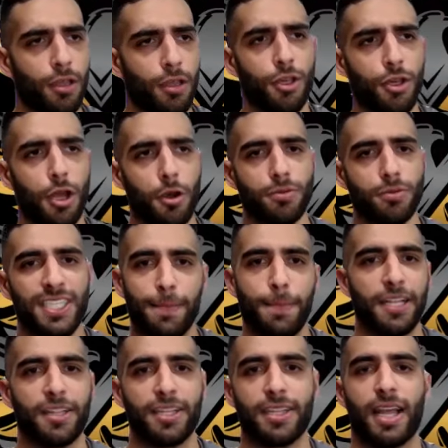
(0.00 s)
you know,
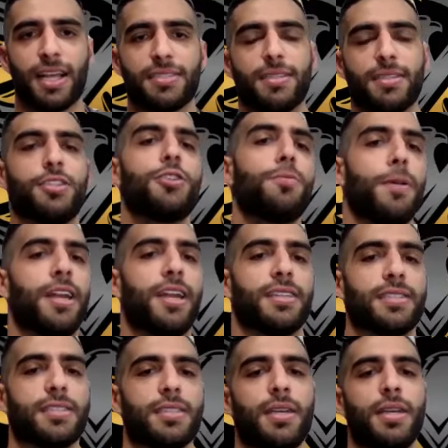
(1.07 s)
typically less than two
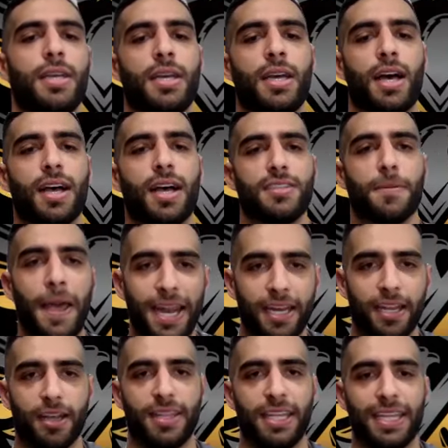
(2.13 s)
minutes, uh,
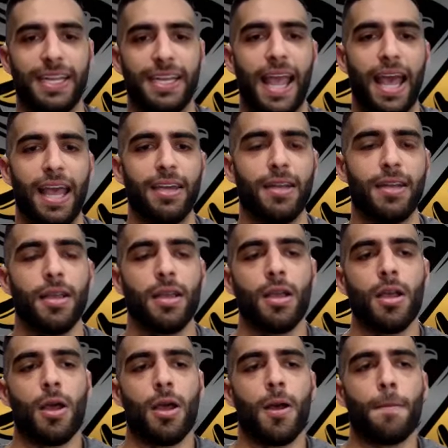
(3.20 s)
depending on the cadet
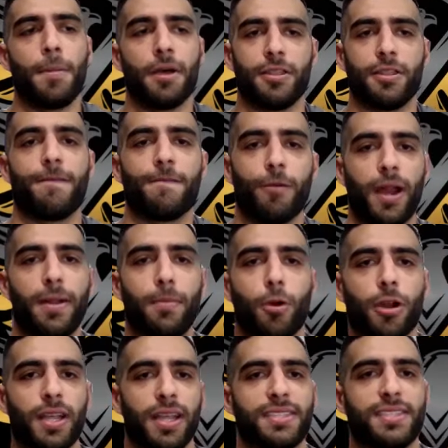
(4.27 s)
but the
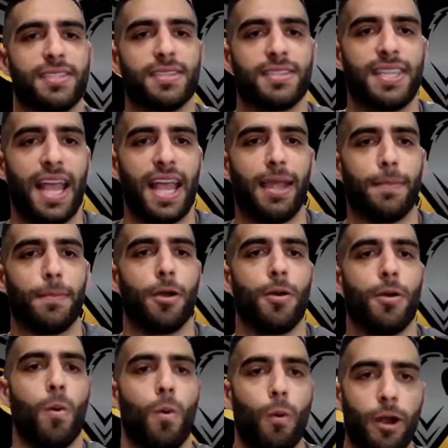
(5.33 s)
framework is the same.
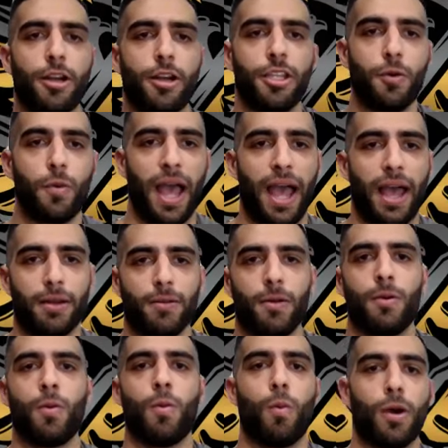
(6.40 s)
Where are you at?
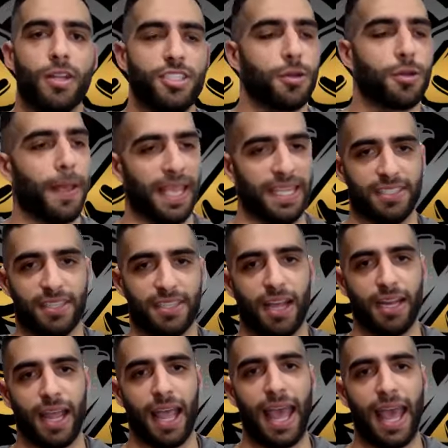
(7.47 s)
What's your
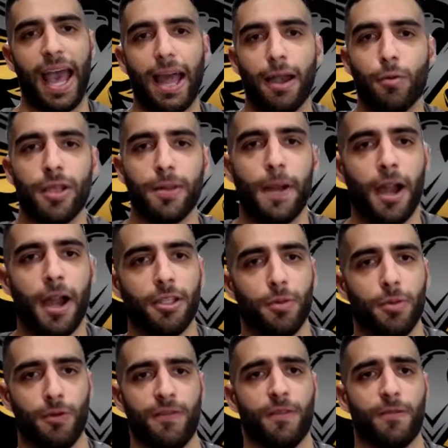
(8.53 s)
baseline? How do we empower you
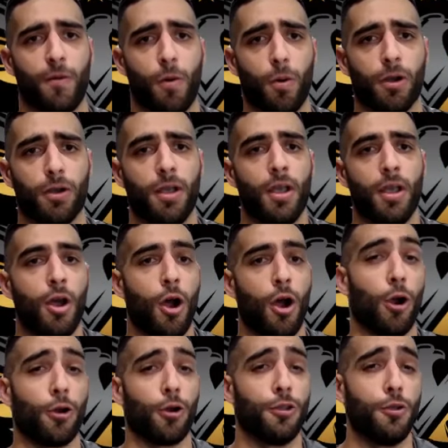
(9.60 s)
moving forward?
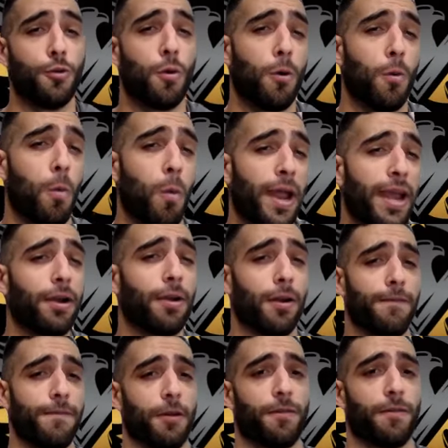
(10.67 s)
Are you aware
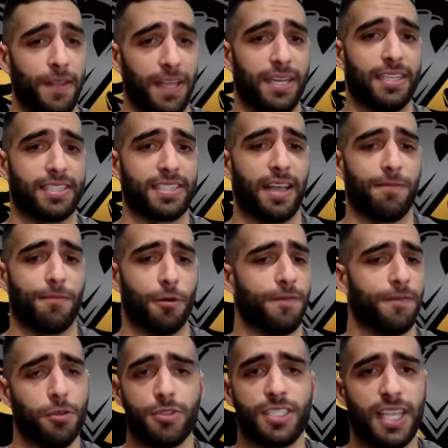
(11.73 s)
of your fitness level?
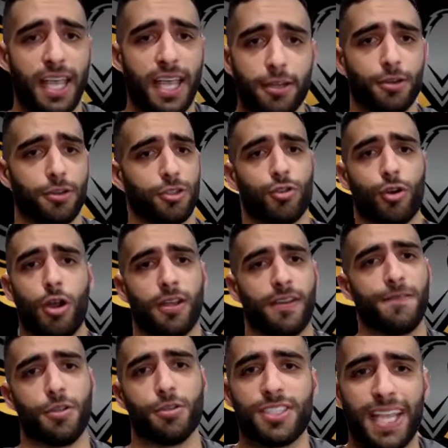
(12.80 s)
If you say you're strong,
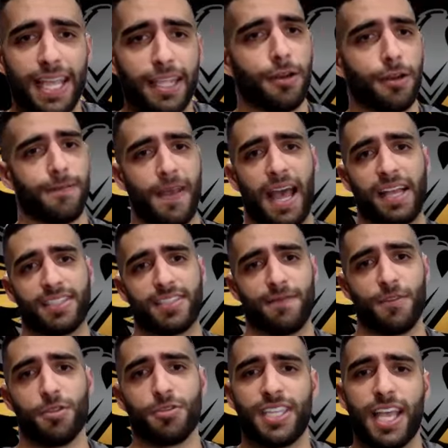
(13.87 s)
if you say you're fast,
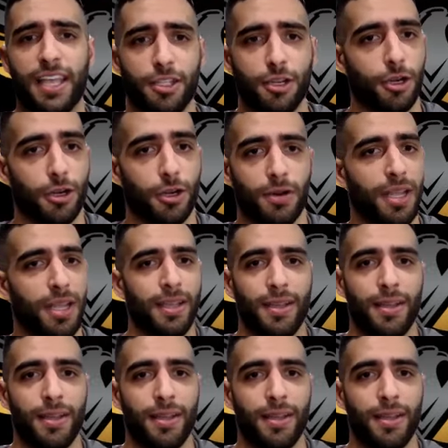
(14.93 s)
if you say you're